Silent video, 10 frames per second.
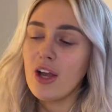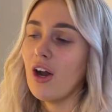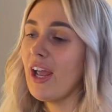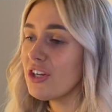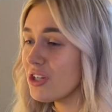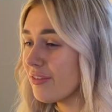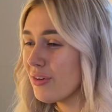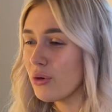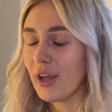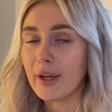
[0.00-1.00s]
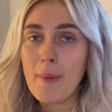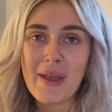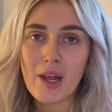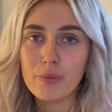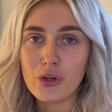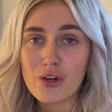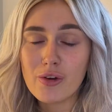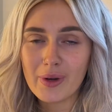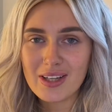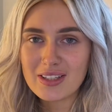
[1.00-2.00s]
I actually feel like a makeup guru
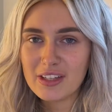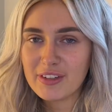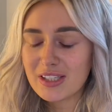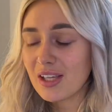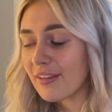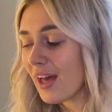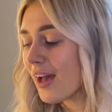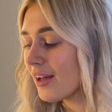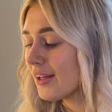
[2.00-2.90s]
when I say things like that.